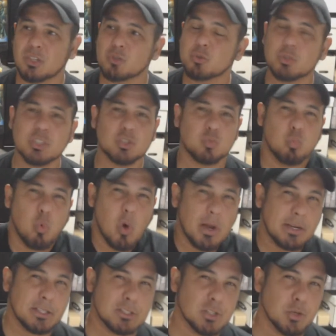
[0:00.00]
just want
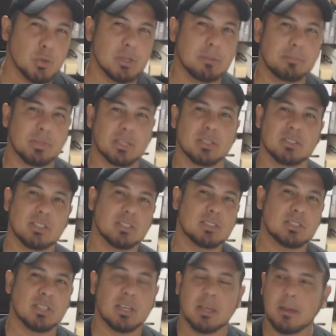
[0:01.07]
to do it, because
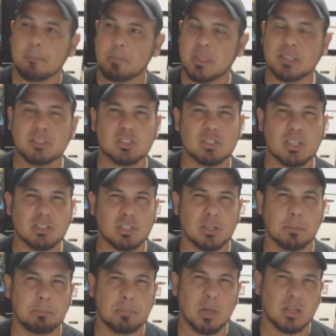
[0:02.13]
it's such an
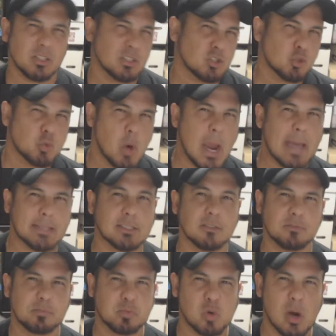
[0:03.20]

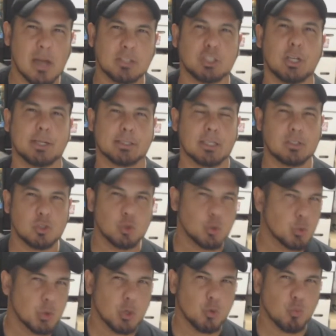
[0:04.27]
attractive project that
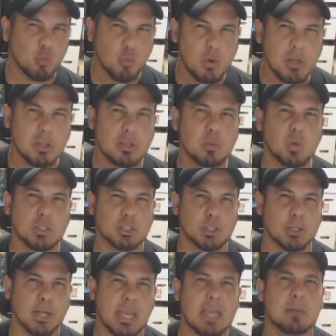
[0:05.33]
you really want your
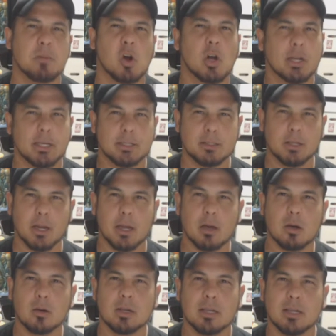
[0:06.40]
name on it, you
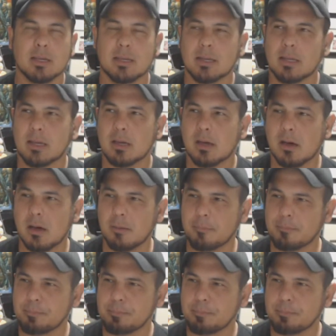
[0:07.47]
know. I